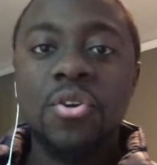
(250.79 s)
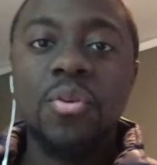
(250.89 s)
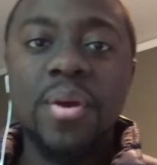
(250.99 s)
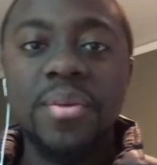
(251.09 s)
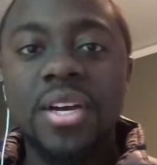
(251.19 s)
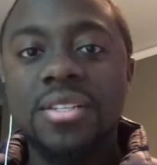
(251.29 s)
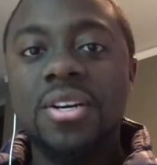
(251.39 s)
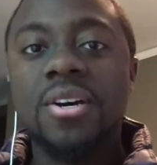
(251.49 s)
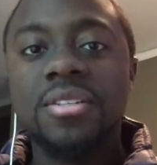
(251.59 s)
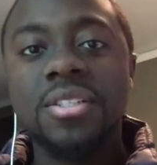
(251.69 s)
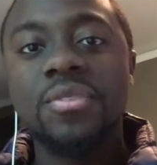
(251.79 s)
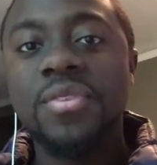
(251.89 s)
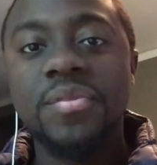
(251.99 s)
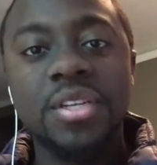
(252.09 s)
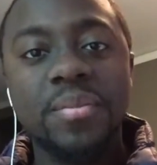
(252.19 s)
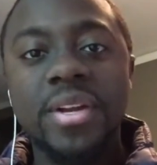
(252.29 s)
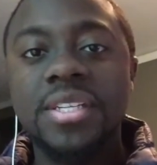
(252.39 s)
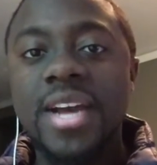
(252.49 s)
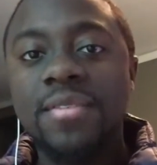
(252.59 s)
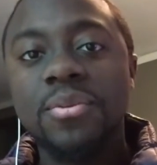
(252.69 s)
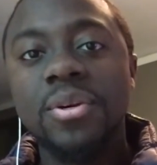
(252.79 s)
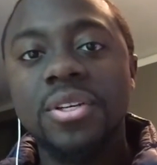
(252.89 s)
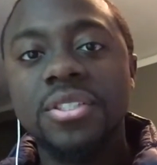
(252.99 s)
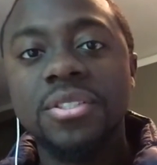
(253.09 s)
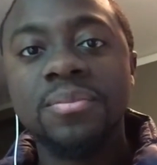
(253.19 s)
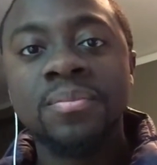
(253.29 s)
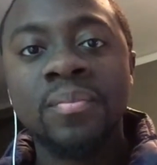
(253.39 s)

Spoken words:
or maybe I'll talk 15 minutes after rehearsal,